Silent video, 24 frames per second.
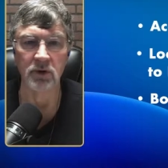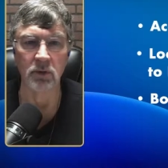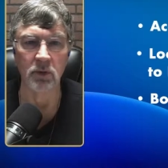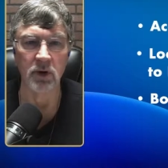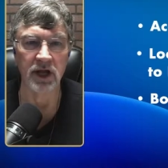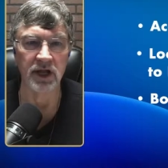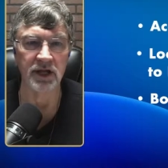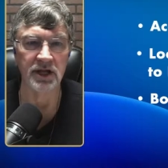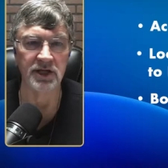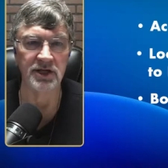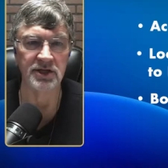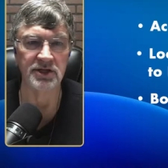
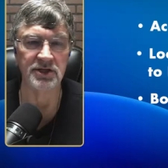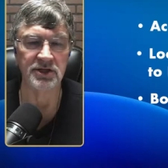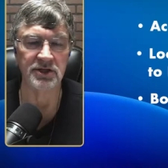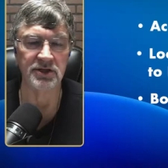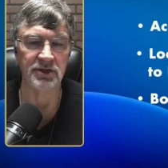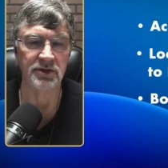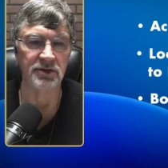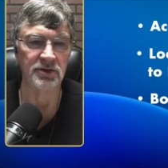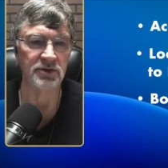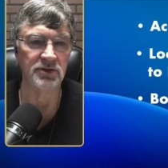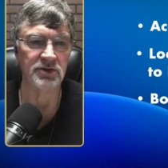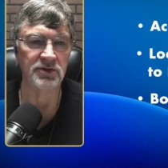
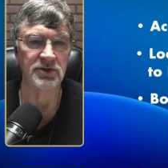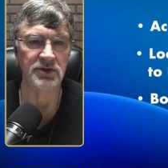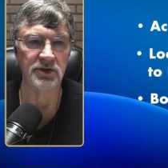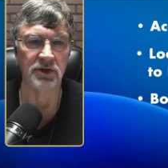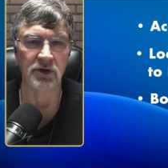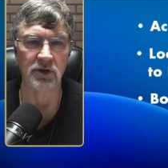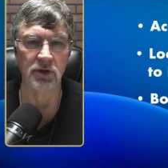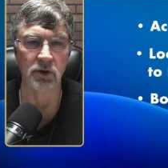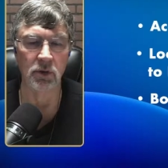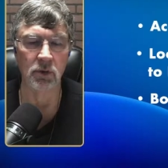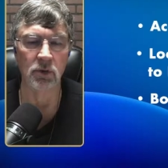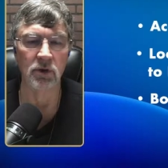right-of-way
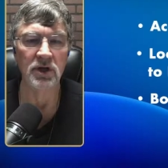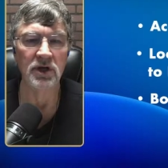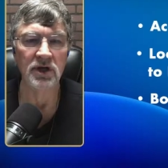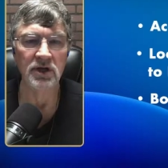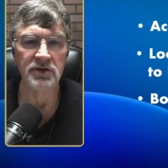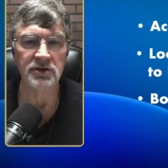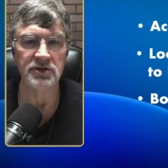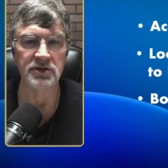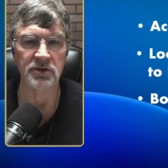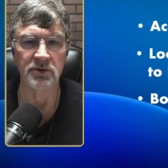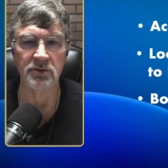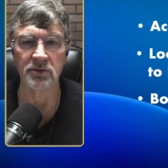issues,
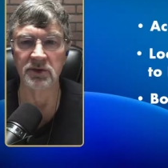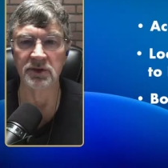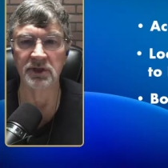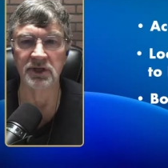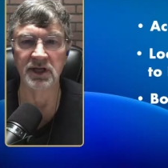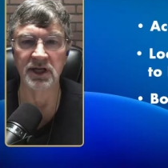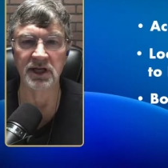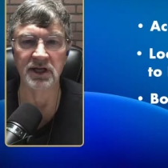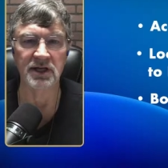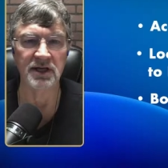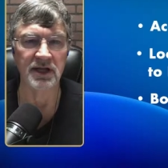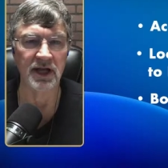so
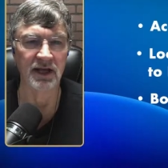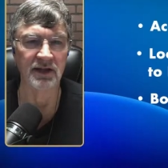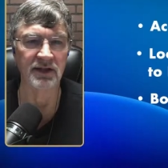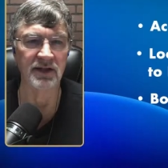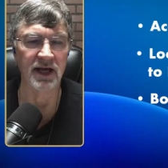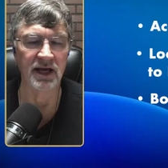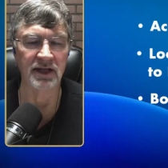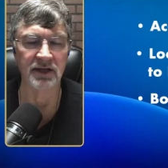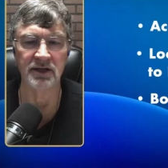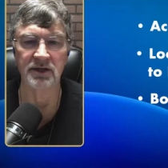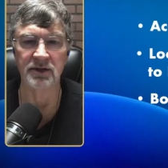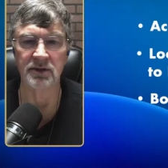you really need
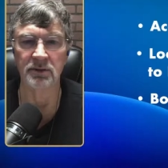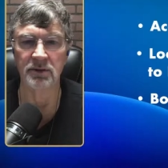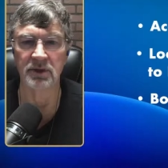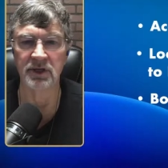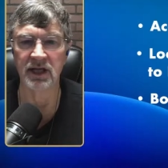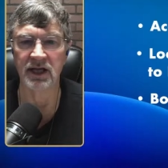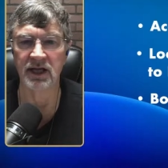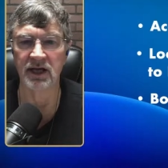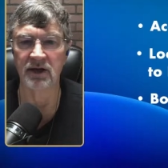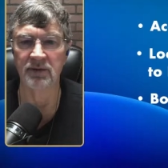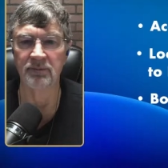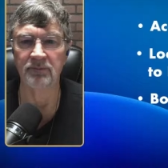to take that
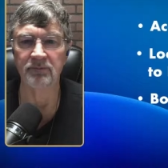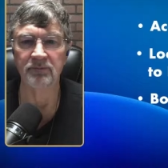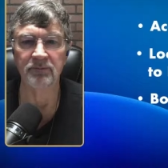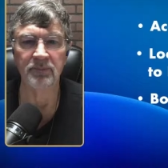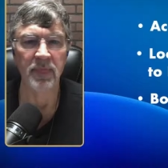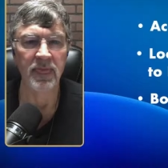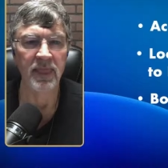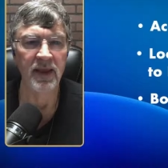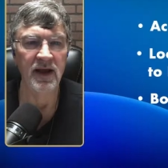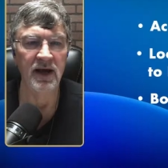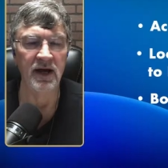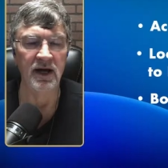into
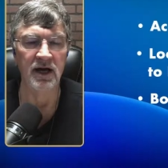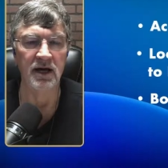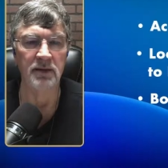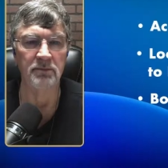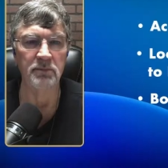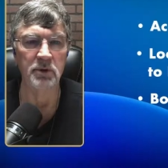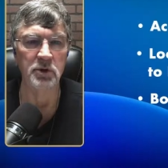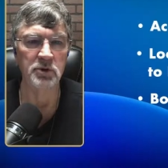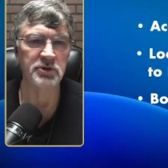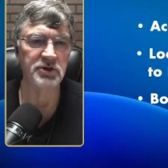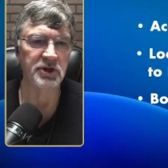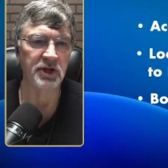account.
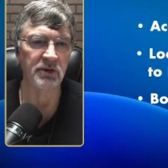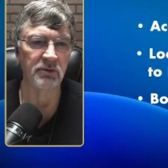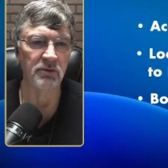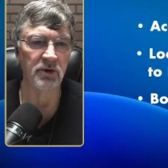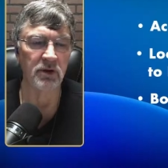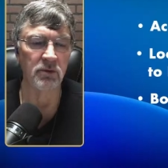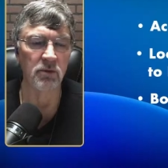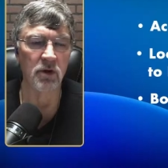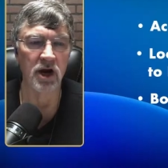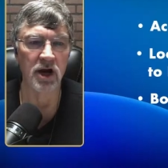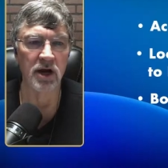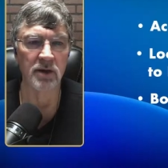
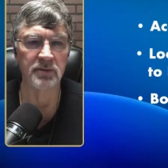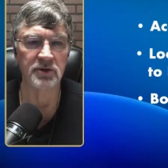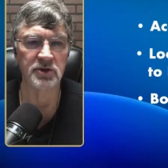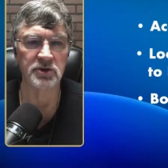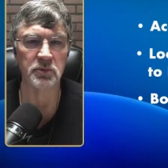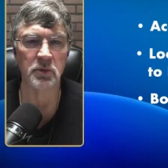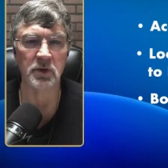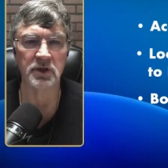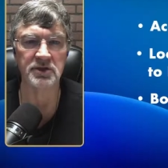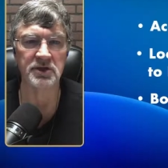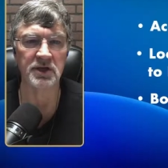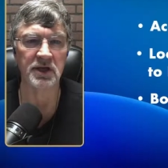Boosting
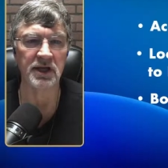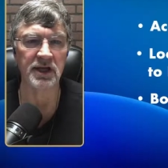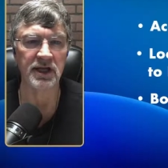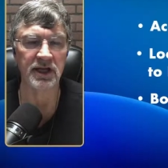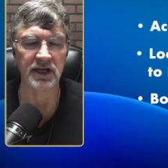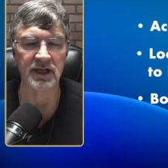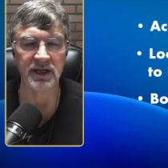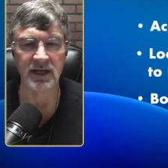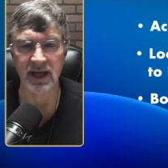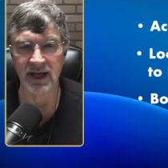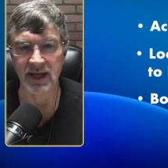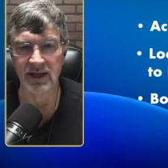requirements,
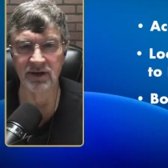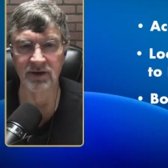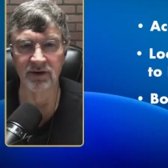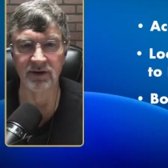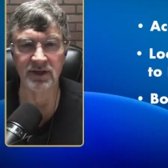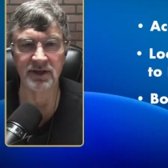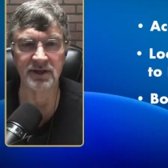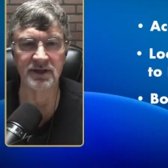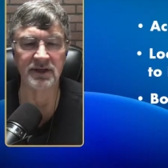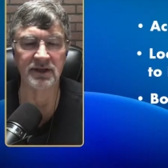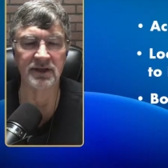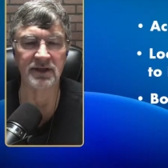once again,
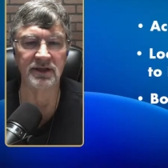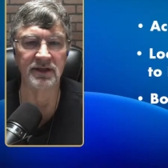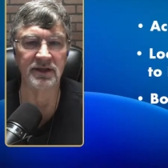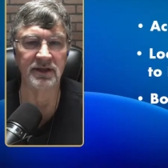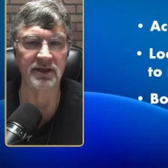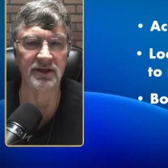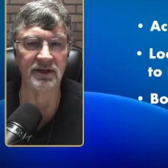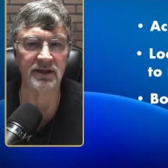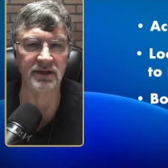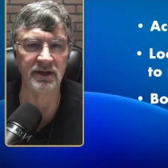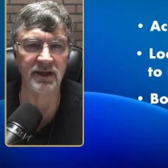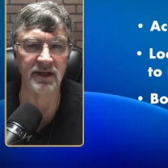enter
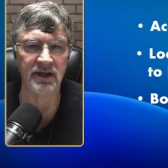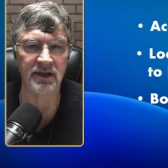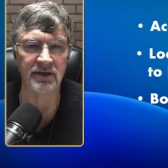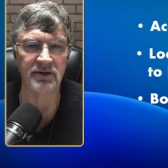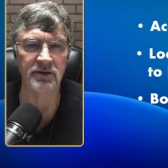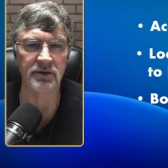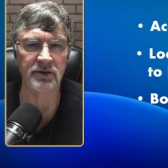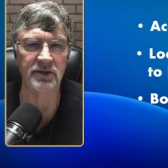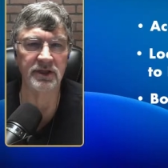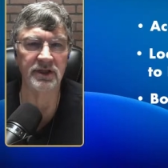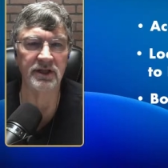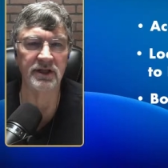
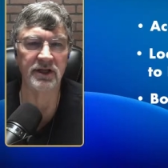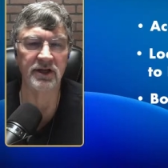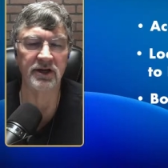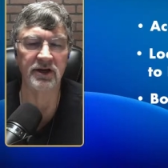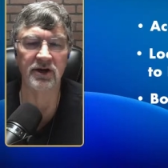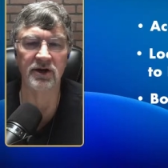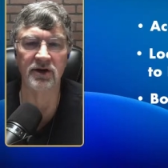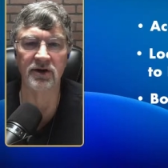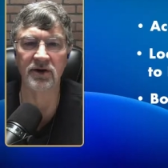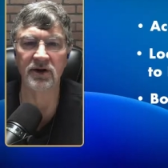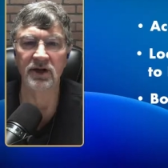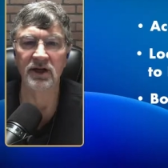
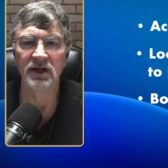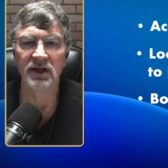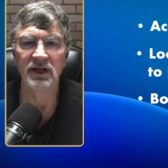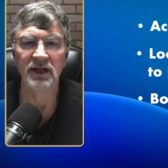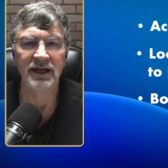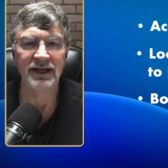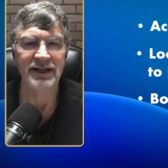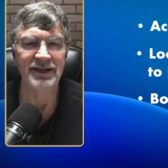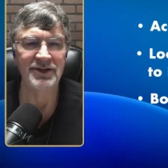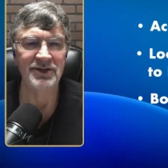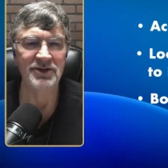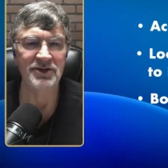in
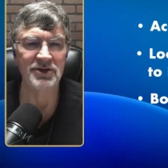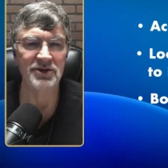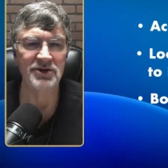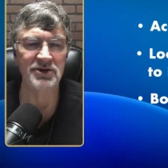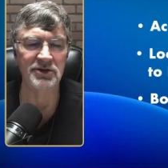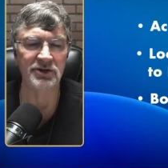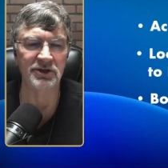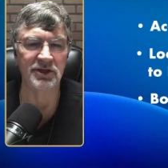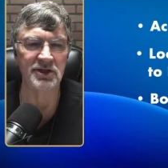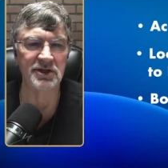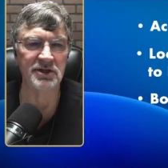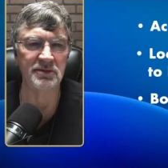here.
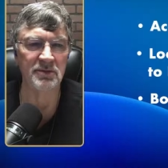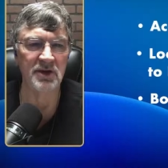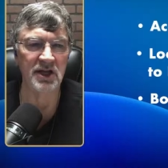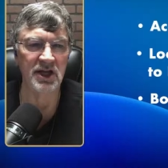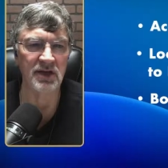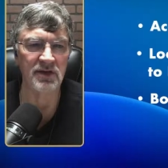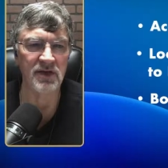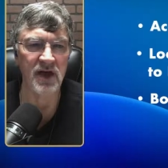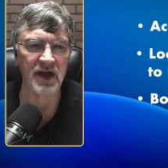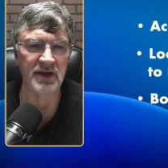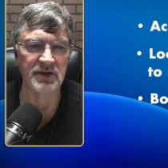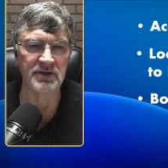
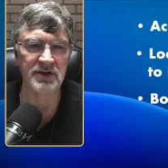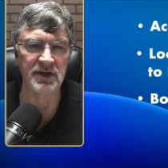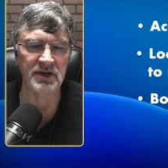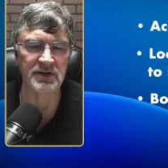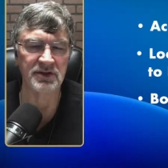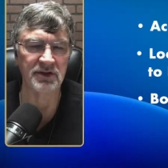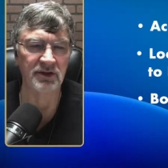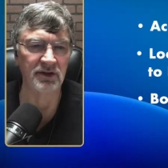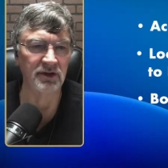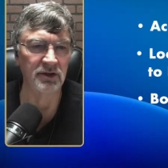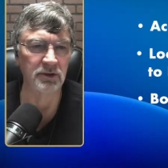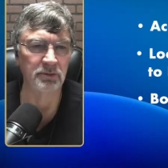Usually, to me,
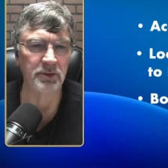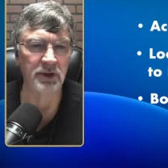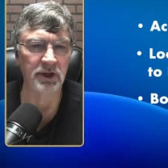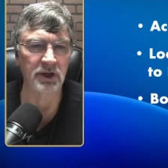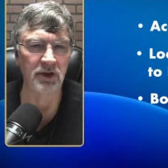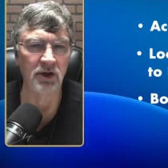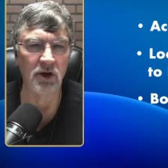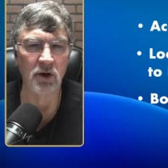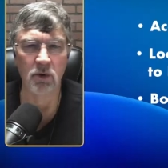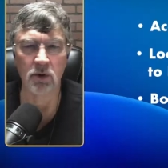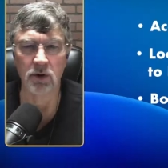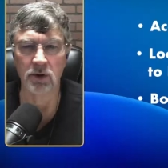that's a
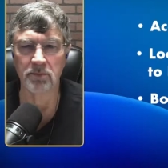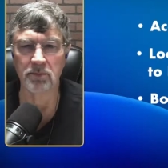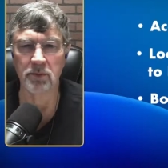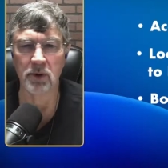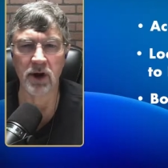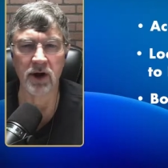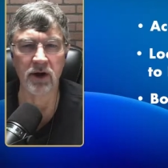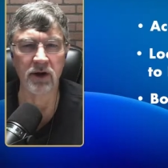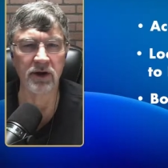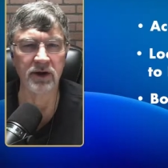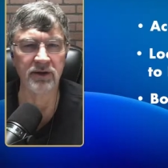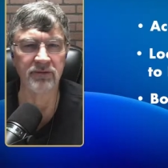little bit
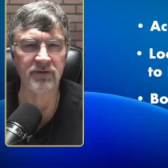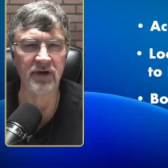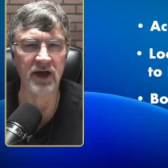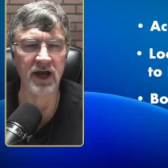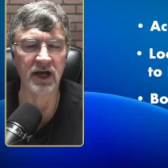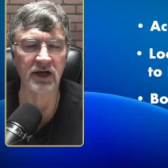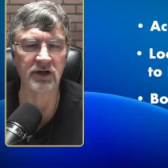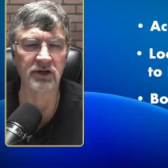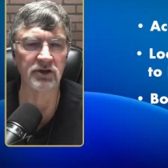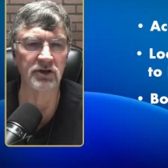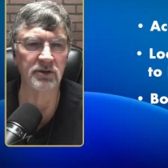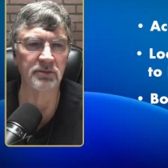lower
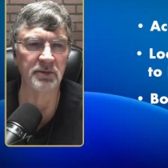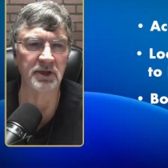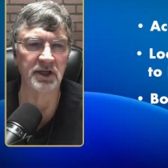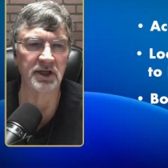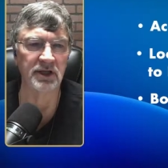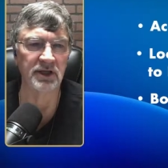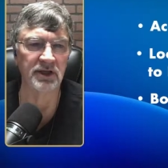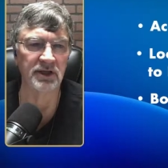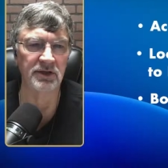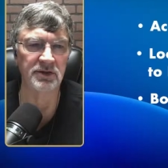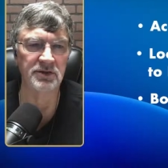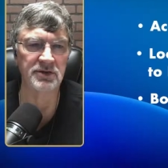priority
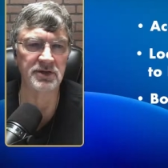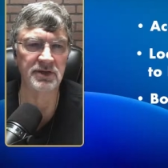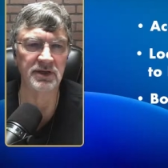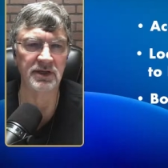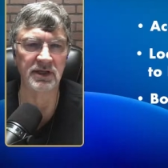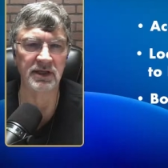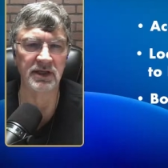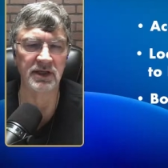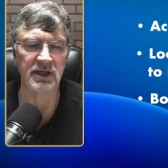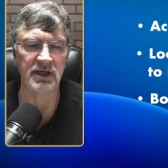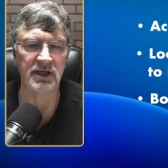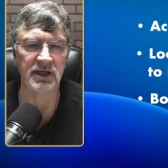factor,
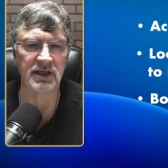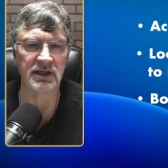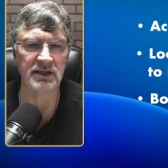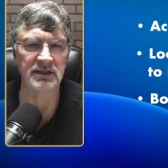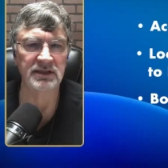because